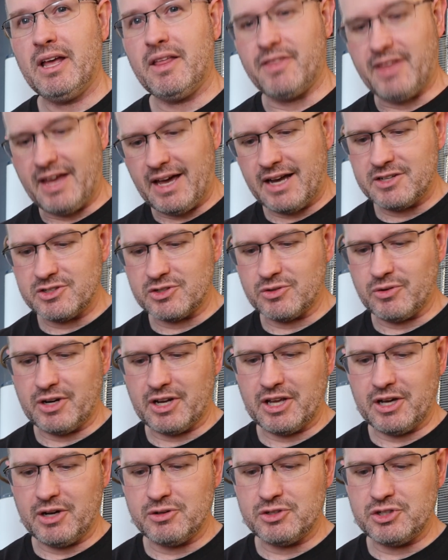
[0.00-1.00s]
That is going to
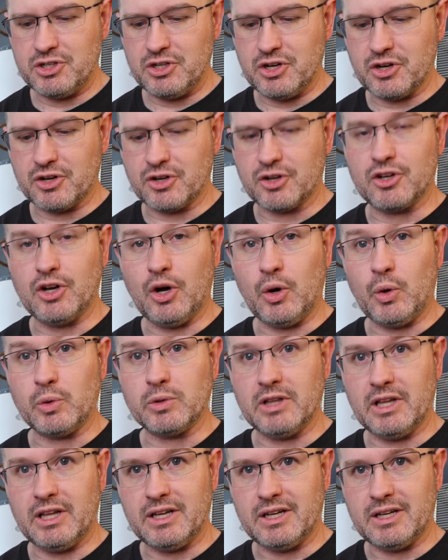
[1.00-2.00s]
go to your
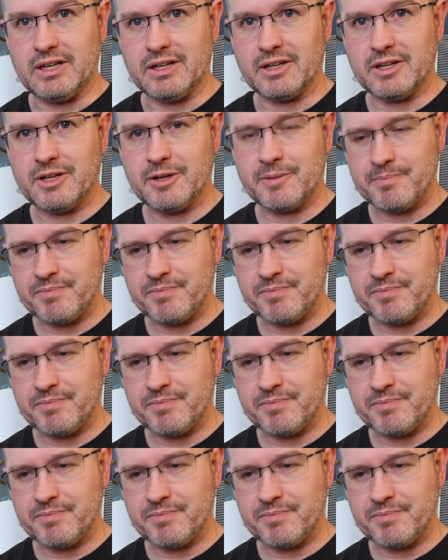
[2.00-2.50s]
gold lug.